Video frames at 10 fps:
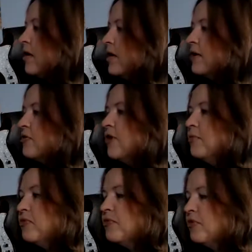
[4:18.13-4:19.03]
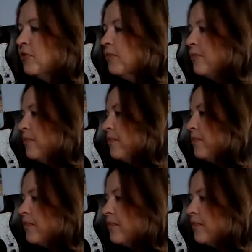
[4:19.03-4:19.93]
Next time through,
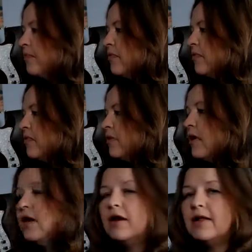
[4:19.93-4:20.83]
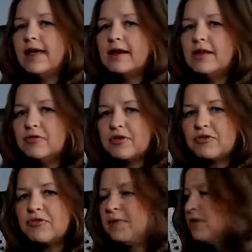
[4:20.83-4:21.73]
I'll add in those
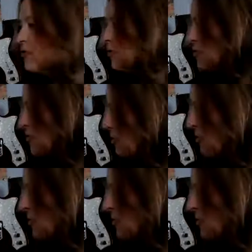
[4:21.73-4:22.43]
extra bass notes.